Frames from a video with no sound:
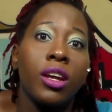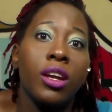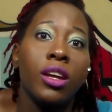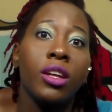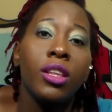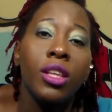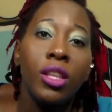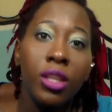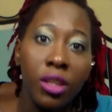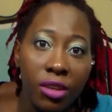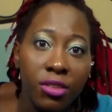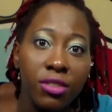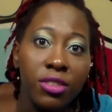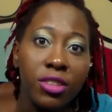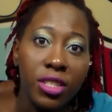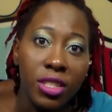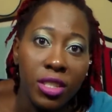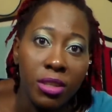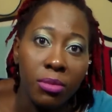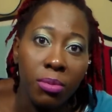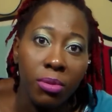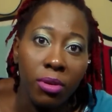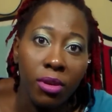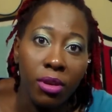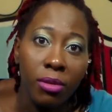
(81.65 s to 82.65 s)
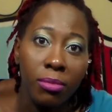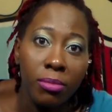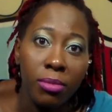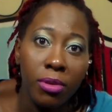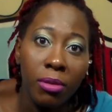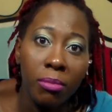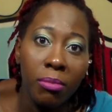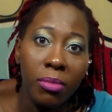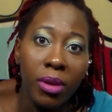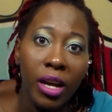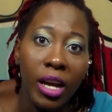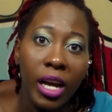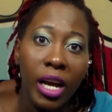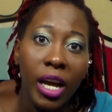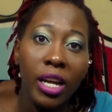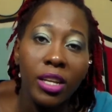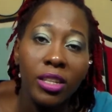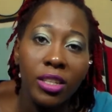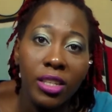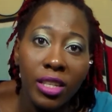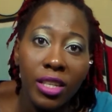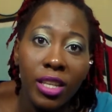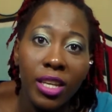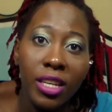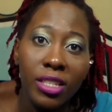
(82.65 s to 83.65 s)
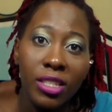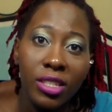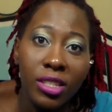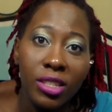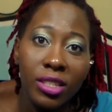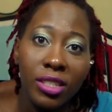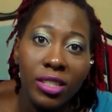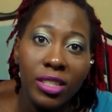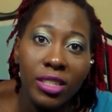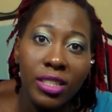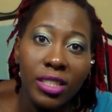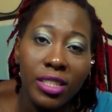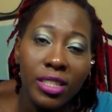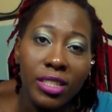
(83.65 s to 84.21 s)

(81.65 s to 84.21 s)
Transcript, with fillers: illiteracy problem until I started